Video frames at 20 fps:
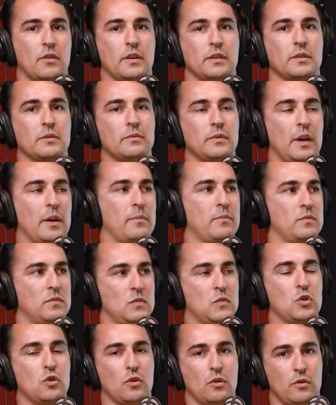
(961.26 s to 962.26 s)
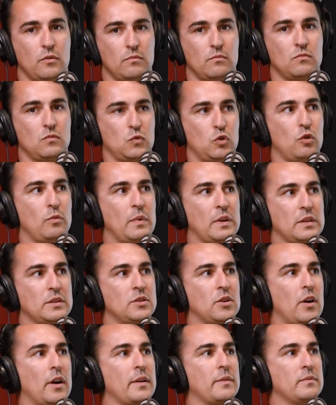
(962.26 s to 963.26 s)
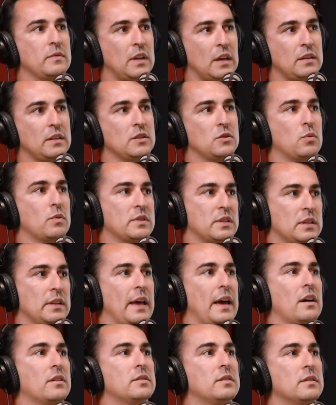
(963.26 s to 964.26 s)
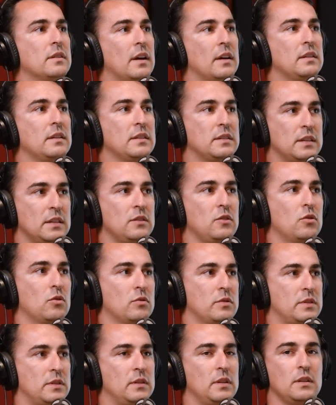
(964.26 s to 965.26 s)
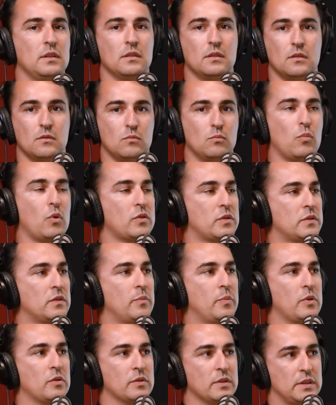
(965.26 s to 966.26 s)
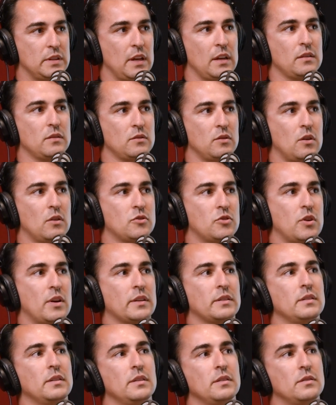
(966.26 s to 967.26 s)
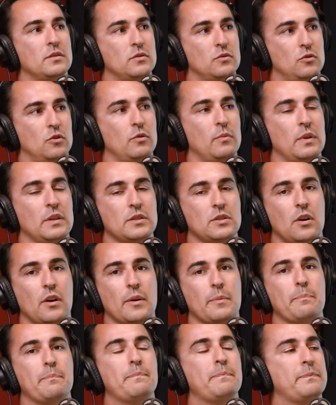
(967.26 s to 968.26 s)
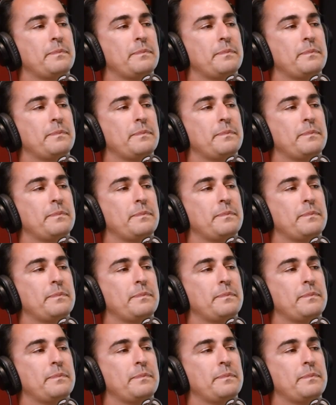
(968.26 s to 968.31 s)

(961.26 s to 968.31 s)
correct. Yeah. So 2 meters high. That is what's allowed. And it's in most of the builder standard contract. It's 2 meters high.